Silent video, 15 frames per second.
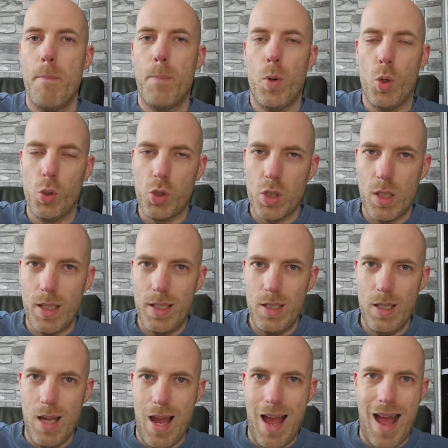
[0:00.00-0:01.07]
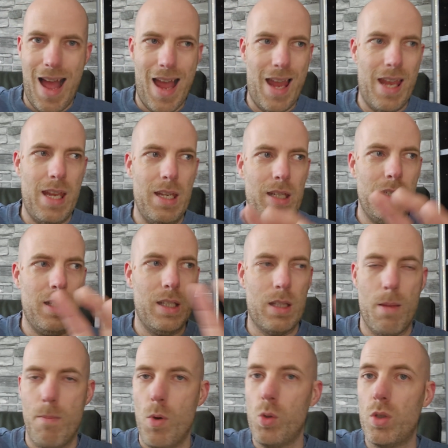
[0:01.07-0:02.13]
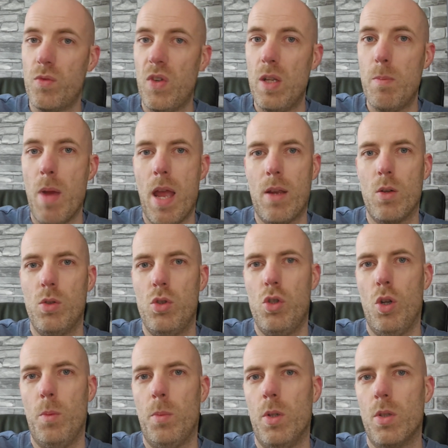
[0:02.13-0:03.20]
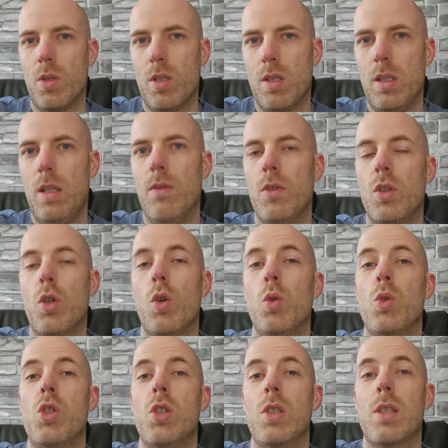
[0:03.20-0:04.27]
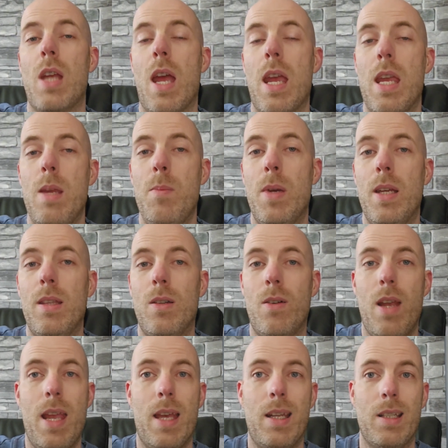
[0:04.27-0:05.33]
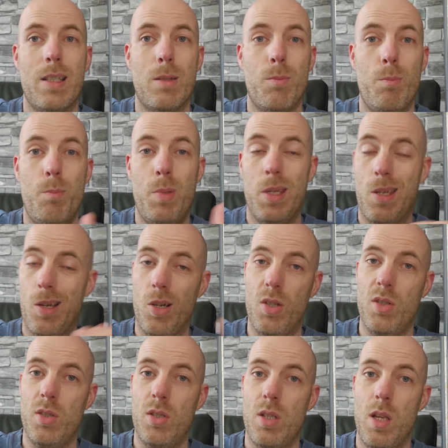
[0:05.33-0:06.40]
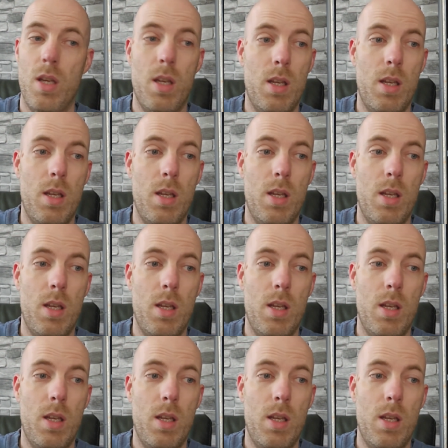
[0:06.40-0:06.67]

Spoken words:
Personally, I get the most feedback on jump cuts saving coaches time in their edits because